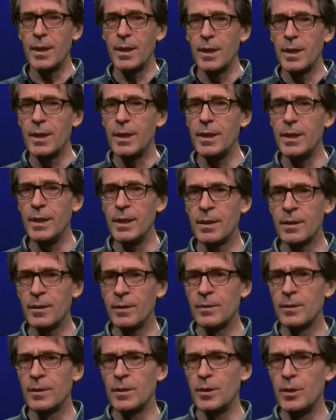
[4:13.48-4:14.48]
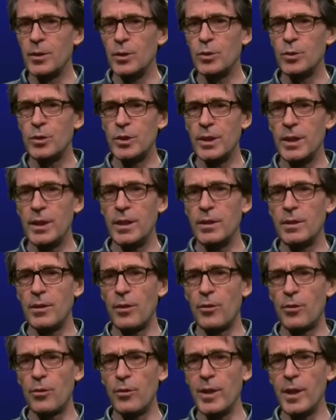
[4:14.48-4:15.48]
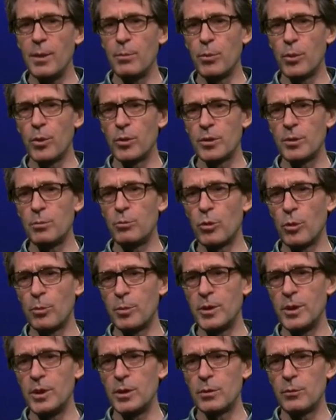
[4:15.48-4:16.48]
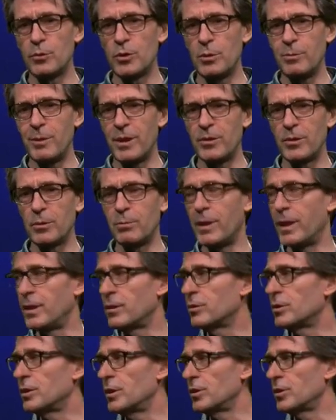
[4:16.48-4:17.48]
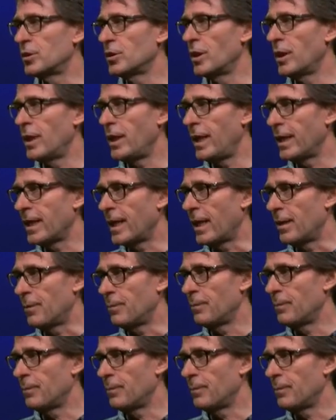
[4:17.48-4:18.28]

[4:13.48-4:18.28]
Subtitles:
Here you see the three important properties of symmetric matrices again.